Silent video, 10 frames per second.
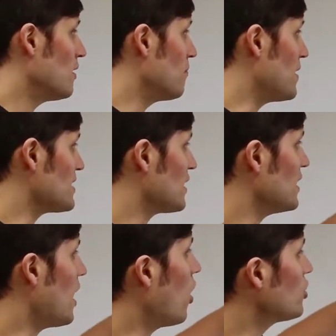
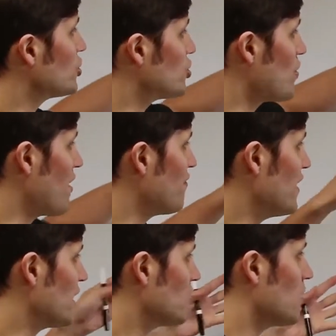Basically, all the
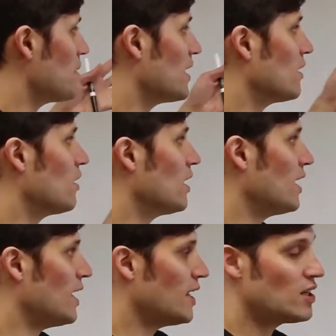traffic coming
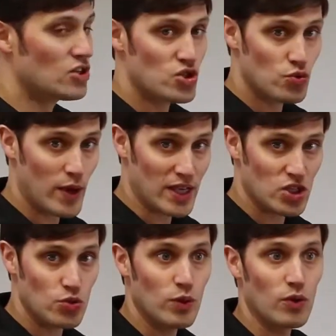in the
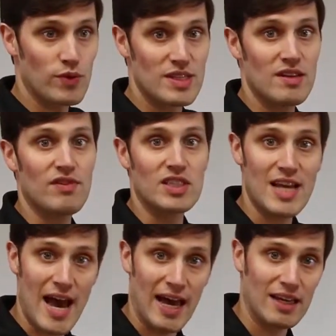switch will receive a
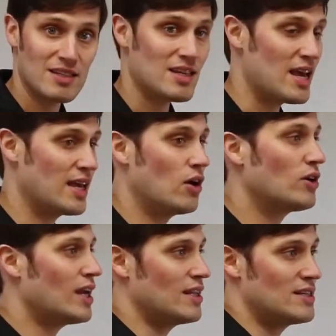tag saying,
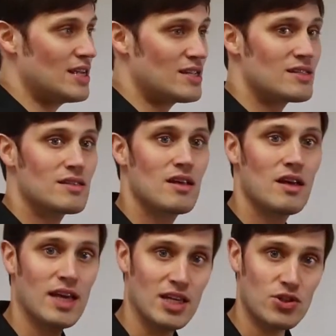okay, this
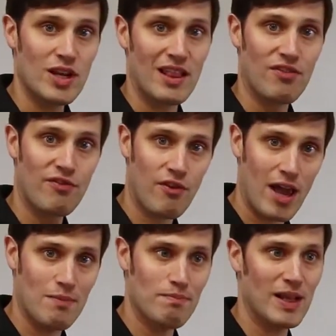Ethernet
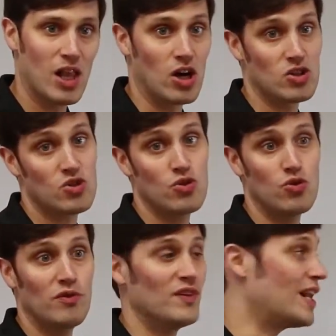frame belongs
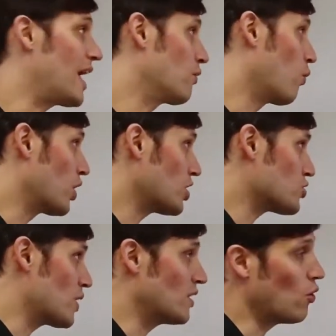to VLAN
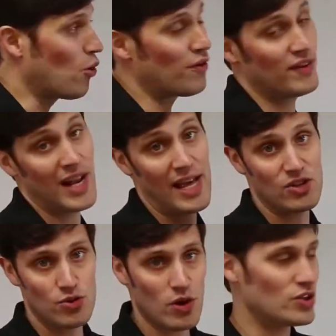100 or VLAN
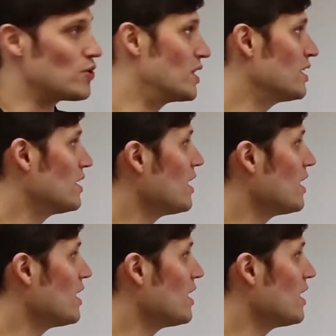200,